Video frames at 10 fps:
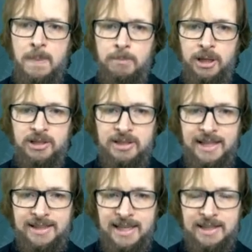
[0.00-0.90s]
but
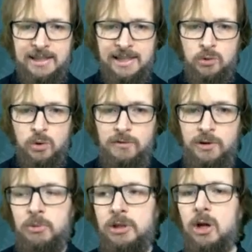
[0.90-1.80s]
that can lead to a
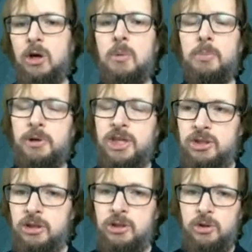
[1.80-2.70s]
very long
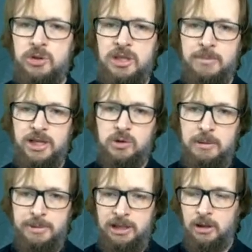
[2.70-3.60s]
operation using
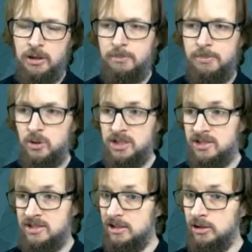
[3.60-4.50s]
MySQL binlog because
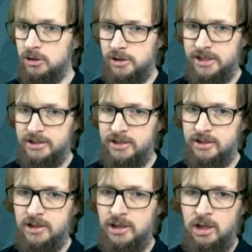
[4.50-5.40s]
it's single-threaded.
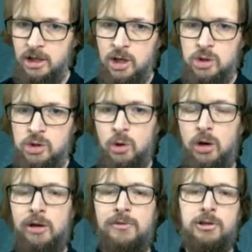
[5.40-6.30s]
So
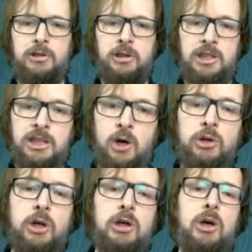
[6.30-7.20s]
unfortunately, on
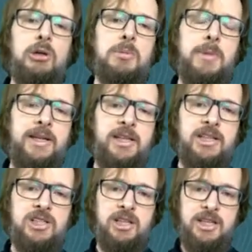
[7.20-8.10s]
a cloud
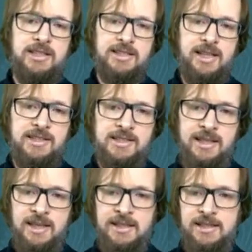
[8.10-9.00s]
managed instance,
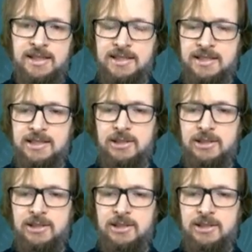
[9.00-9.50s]
this is